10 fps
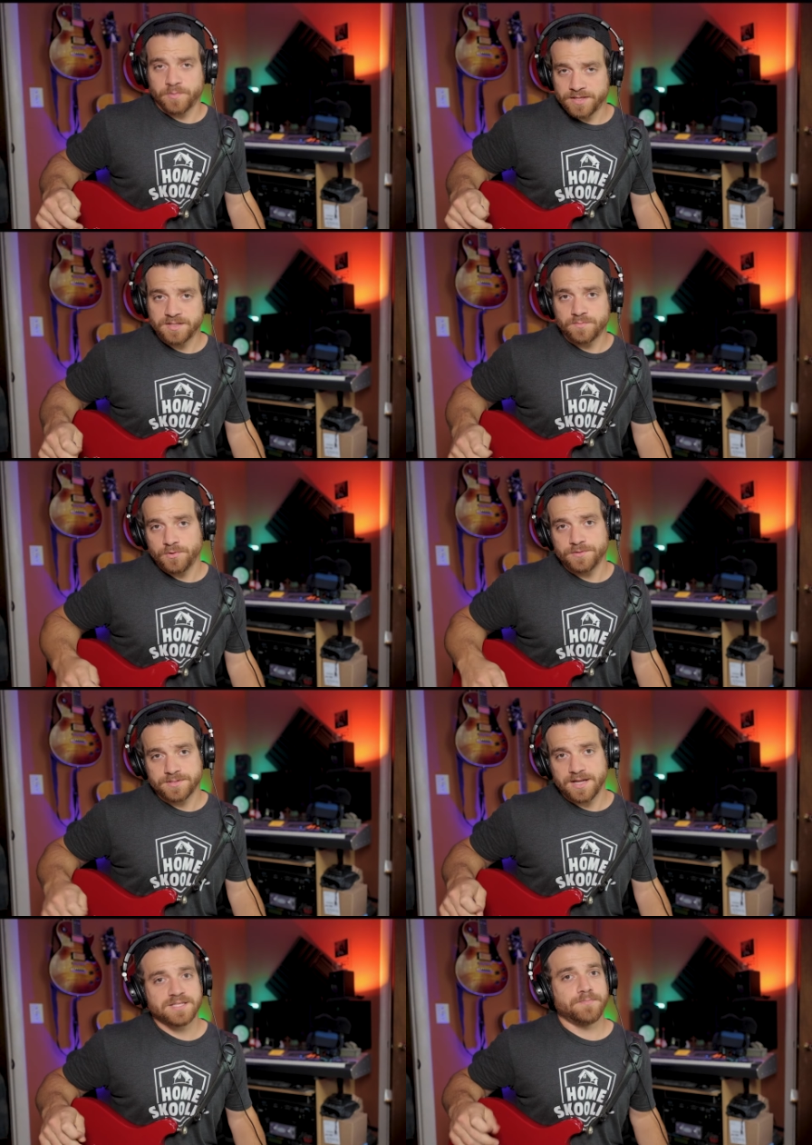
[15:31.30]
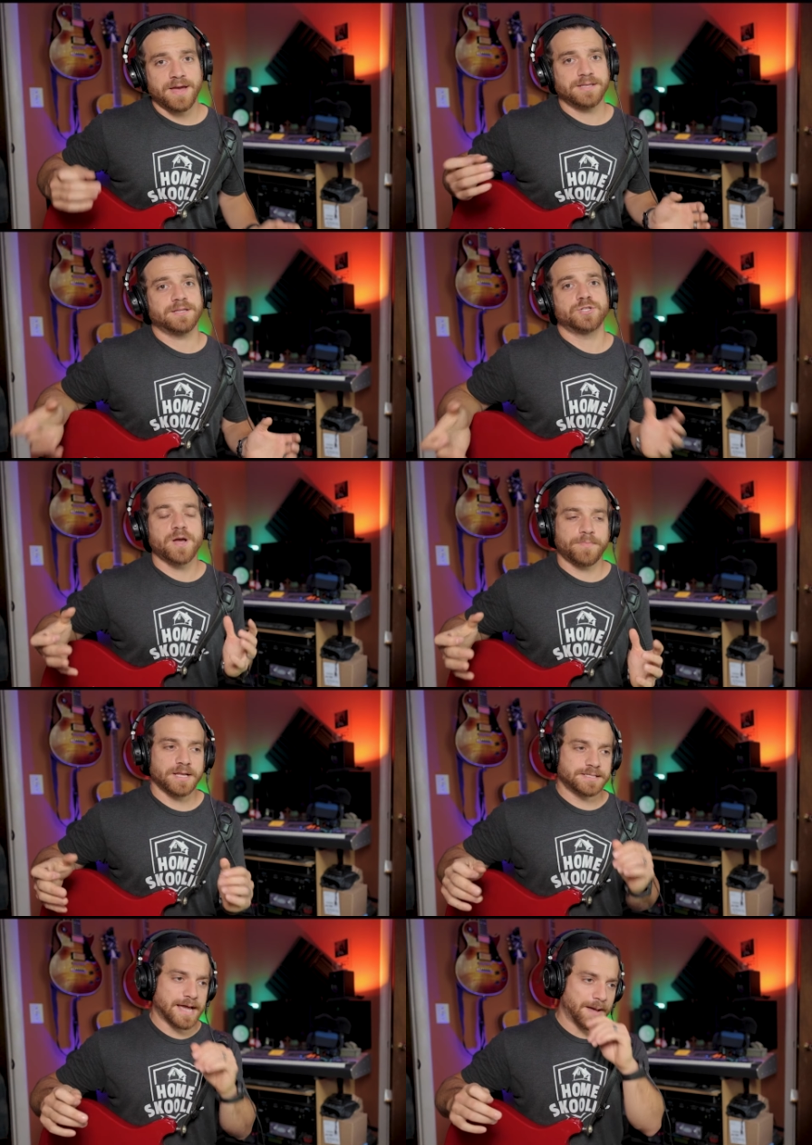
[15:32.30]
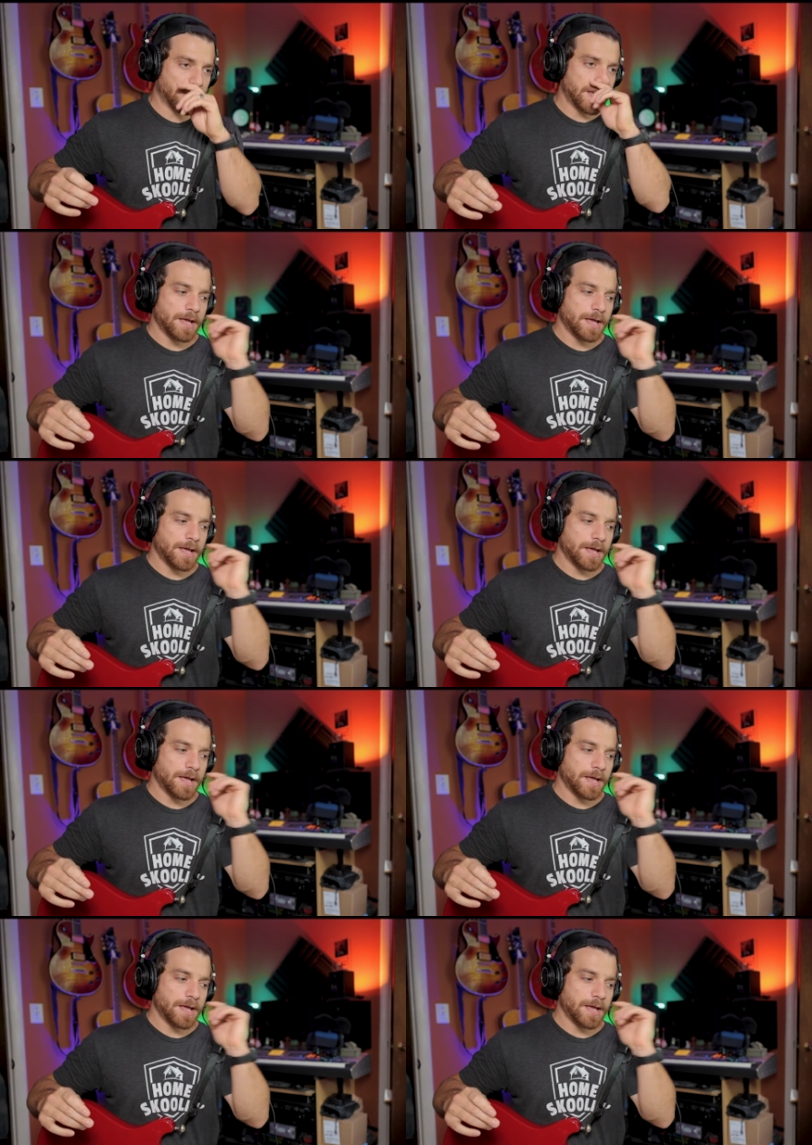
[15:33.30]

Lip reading: with this boost. It's meant to jump on top.